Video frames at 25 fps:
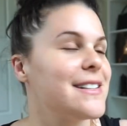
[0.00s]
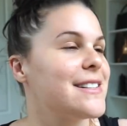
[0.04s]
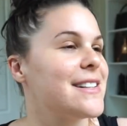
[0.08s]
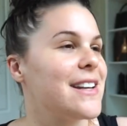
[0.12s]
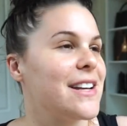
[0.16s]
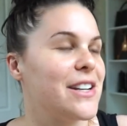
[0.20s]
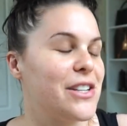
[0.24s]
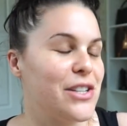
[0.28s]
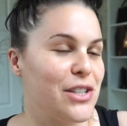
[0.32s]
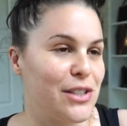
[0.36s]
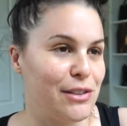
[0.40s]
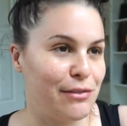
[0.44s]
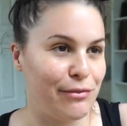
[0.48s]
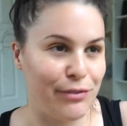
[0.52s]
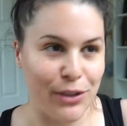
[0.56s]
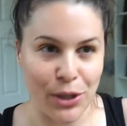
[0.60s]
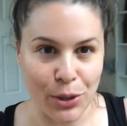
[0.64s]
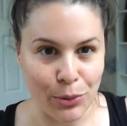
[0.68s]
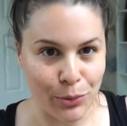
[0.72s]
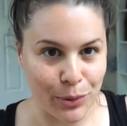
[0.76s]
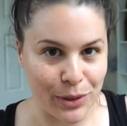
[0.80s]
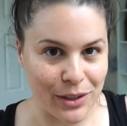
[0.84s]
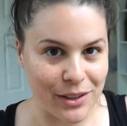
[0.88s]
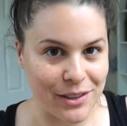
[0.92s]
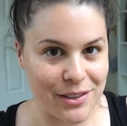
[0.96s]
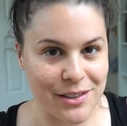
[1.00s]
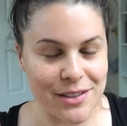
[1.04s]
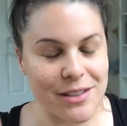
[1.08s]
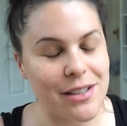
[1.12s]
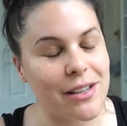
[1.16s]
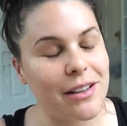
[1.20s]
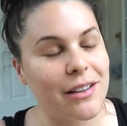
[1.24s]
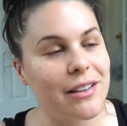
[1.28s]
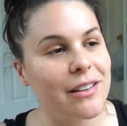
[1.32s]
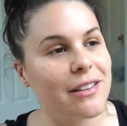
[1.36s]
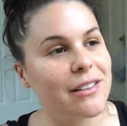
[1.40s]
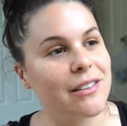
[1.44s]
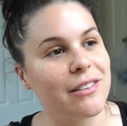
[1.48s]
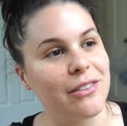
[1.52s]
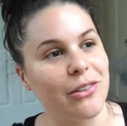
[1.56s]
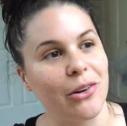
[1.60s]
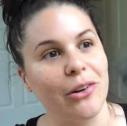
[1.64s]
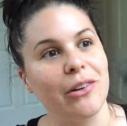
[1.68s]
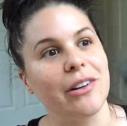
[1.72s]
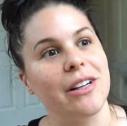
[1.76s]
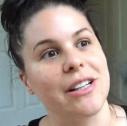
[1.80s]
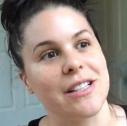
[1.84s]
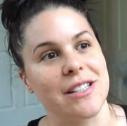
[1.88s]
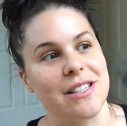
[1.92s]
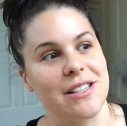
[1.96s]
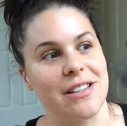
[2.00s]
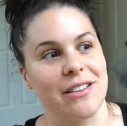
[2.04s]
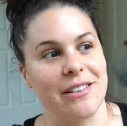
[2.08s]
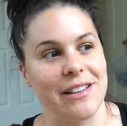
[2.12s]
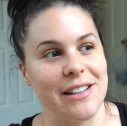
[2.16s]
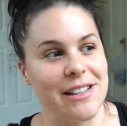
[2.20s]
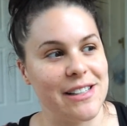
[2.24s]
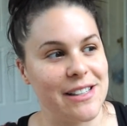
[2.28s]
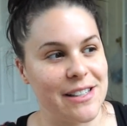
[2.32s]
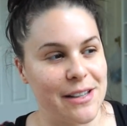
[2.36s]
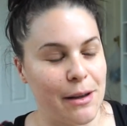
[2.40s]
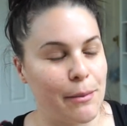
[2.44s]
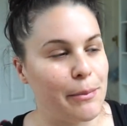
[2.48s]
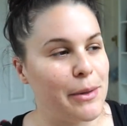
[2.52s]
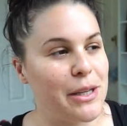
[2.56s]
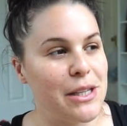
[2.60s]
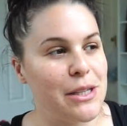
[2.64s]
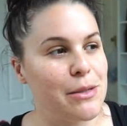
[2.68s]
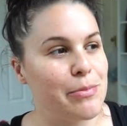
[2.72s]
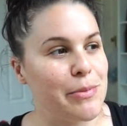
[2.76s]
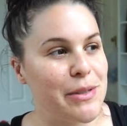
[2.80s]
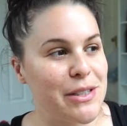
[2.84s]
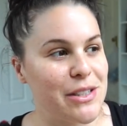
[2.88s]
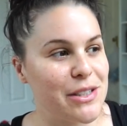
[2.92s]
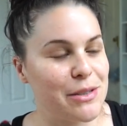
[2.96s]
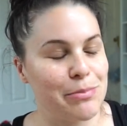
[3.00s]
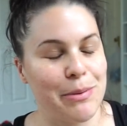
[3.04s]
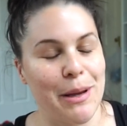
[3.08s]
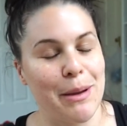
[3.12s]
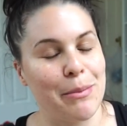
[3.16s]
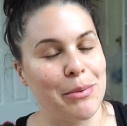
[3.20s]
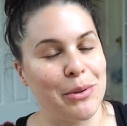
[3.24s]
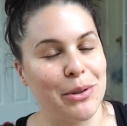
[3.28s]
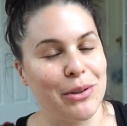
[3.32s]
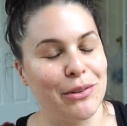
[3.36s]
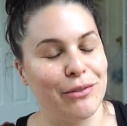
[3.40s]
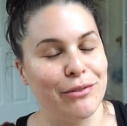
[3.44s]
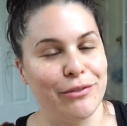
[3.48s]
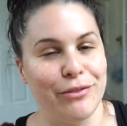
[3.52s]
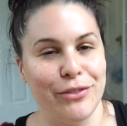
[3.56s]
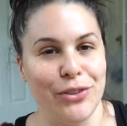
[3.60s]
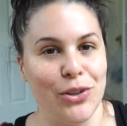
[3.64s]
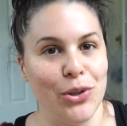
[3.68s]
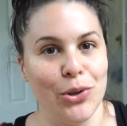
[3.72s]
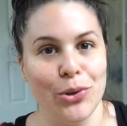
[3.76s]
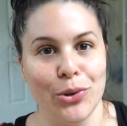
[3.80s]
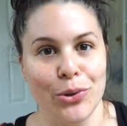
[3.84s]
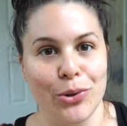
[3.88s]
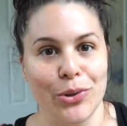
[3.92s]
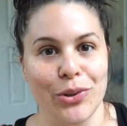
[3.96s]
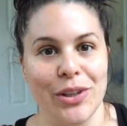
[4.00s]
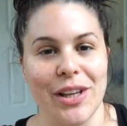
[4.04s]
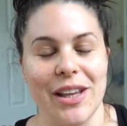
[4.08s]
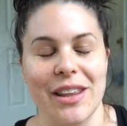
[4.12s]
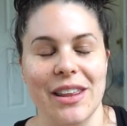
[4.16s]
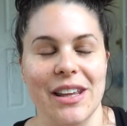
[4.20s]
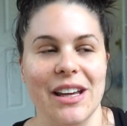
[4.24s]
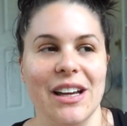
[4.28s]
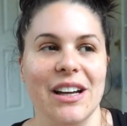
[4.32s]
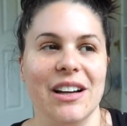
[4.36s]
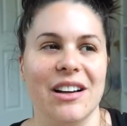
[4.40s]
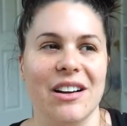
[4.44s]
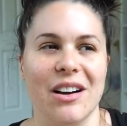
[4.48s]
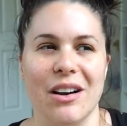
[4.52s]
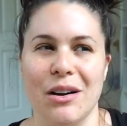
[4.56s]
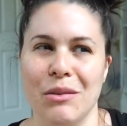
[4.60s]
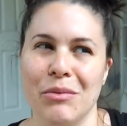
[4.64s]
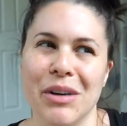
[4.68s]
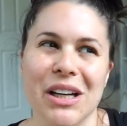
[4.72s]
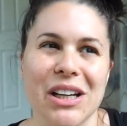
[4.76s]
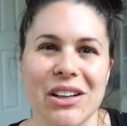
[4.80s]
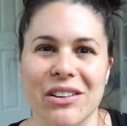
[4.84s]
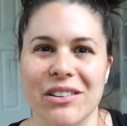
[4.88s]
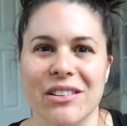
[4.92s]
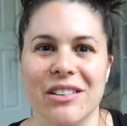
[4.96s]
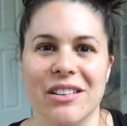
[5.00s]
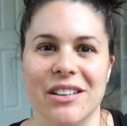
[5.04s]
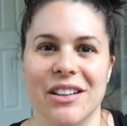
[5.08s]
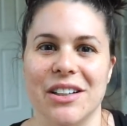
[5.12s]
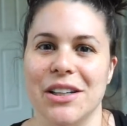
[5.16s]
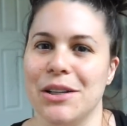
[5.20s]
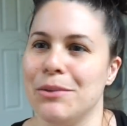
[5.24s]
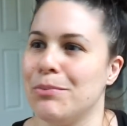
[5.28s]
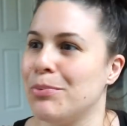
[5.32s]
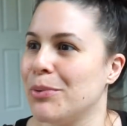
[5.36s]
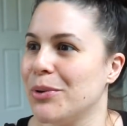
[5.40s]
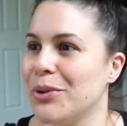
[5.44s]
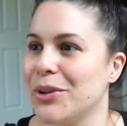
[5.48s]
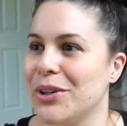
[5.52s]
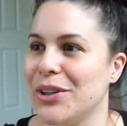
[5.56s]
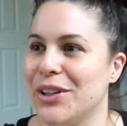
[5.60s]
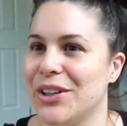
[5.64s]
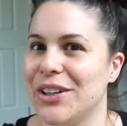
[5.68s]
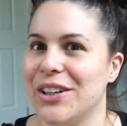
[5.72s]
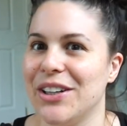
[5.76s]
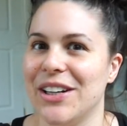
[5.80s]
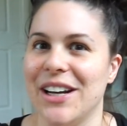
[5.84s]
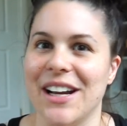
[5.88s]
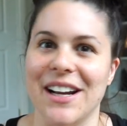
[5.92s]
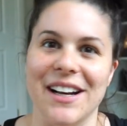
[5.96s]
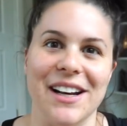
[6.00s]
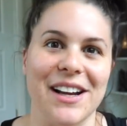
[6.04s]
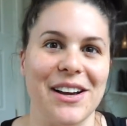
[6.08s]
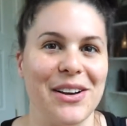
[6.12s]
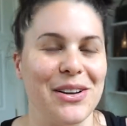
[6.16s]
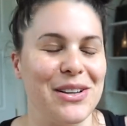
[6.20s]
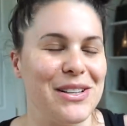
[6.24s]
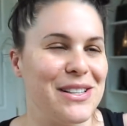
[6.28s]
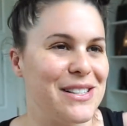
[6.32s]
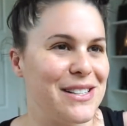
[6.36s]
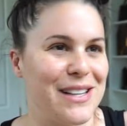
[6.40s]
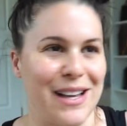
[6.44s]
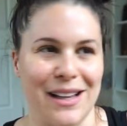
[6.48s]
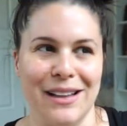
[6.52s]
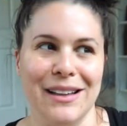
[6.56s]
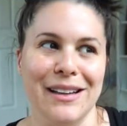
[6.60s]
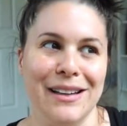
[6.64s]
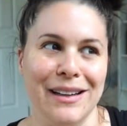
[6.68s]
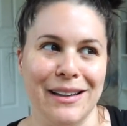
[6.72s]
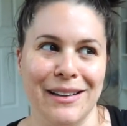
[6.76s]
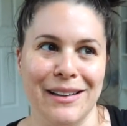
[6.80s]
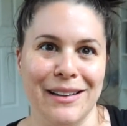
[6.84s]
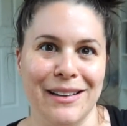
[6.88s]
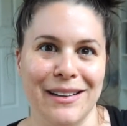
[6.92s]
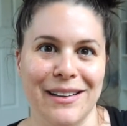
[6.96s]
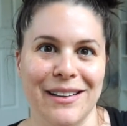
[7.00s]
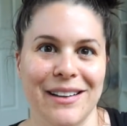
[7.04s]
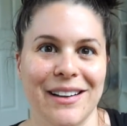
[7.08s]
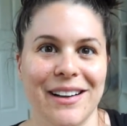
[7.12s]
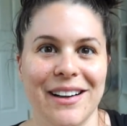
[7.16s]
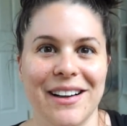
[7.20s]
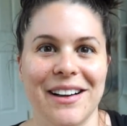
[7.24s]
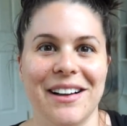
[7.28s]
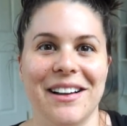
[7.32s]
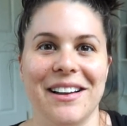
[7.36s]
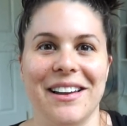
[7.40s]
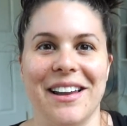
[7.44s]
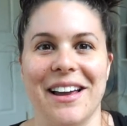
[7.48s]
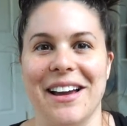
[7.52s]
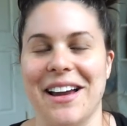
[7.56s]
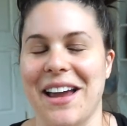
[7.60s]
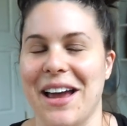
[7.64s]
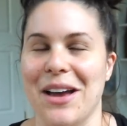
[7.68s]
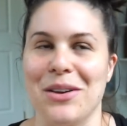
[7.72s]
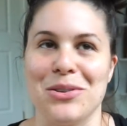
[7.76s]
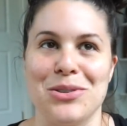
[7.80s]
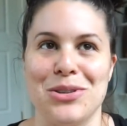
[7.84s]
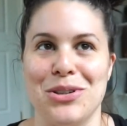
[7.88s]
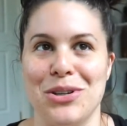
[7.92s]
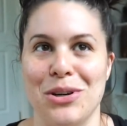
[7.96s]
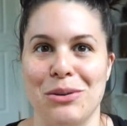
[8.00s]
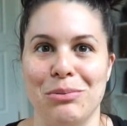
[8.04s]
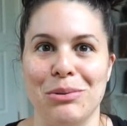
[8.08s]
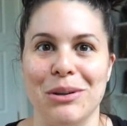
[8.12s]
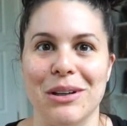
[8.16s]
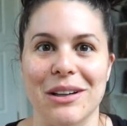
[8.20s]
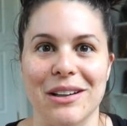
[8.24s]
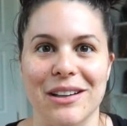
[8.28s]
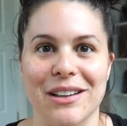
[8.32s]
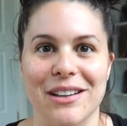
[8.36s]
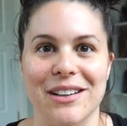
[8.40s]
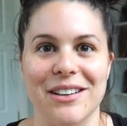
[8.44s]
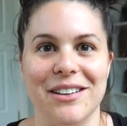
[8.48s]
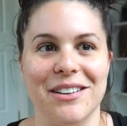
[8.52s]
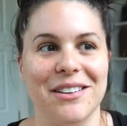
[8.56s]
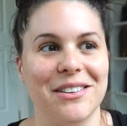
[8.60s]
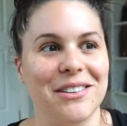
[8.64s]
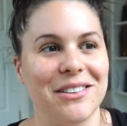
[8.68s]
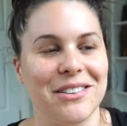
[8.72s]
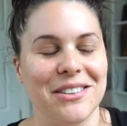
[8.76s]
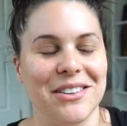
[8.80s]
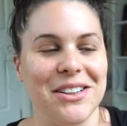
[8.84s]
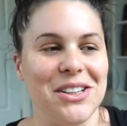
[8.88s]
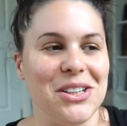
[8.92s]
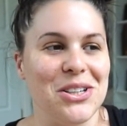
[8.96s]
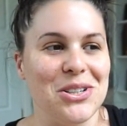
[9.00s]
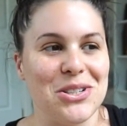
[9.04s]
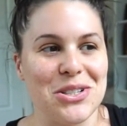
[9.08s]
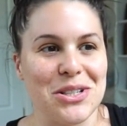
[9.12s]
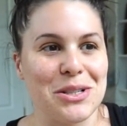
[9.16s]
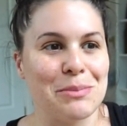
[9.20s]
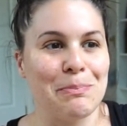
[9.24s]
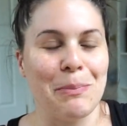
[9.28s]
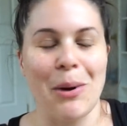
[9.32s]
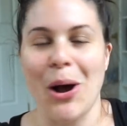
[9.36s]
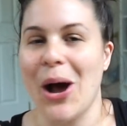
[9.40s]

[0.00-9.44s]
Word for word: such as viewers, not necessarily subbies, but just people that view, they think, oh my god, you bought it and now you're selling it, like how stupid, or you just